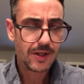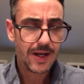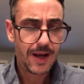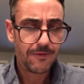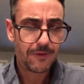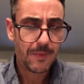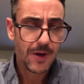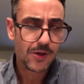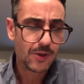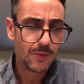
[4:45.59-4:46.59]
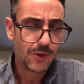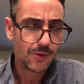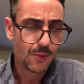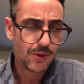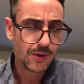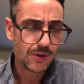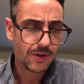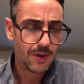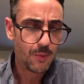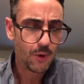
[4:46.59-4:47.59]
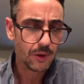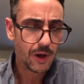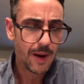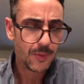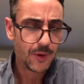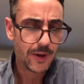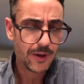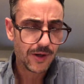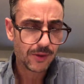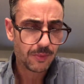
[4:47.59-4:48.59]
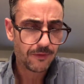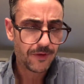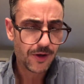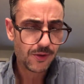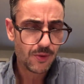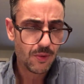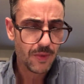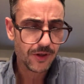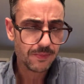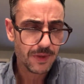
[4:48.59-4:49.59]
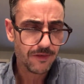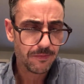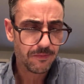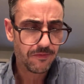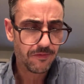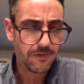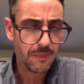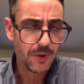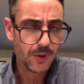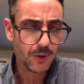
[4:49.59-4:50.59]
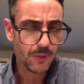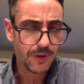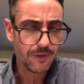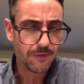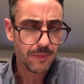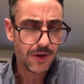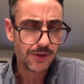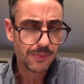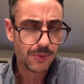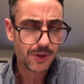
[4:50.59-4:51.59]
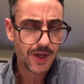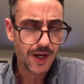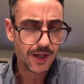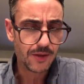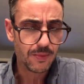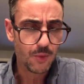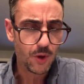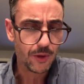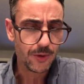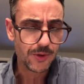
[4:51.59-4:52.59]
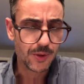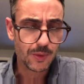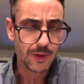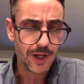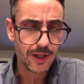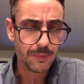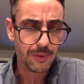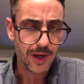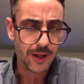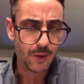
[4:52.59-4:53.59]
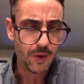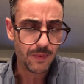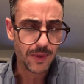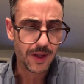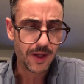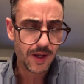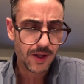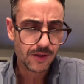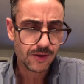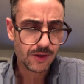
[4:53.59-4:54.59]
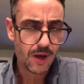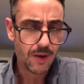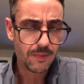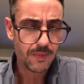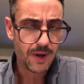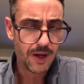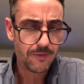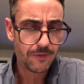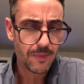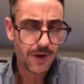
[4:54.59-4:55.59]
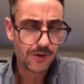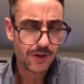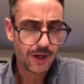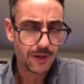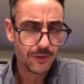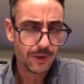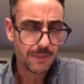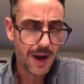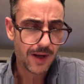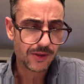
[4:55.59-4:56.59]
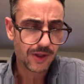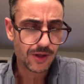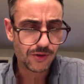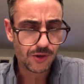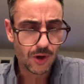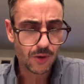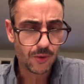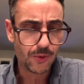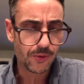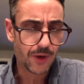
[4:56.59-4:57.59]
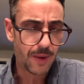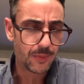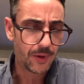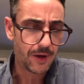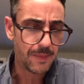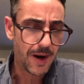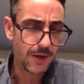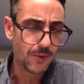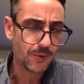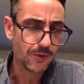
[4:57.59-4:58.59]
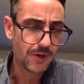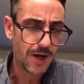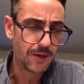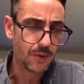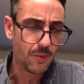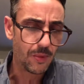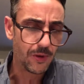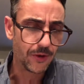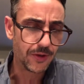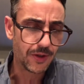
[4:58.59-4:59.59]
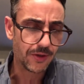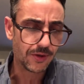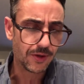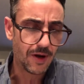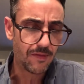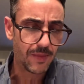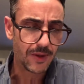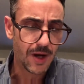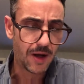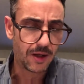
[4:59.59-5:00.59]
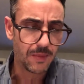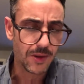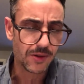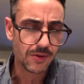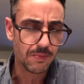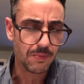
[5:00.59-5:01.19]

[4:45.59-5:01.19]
information resources. The boiler operator as a professional must be familiar with information pertaining to boilers and related plant equipment. Some information, including magazines, journals, operator manuals, technical bulletins, government documents,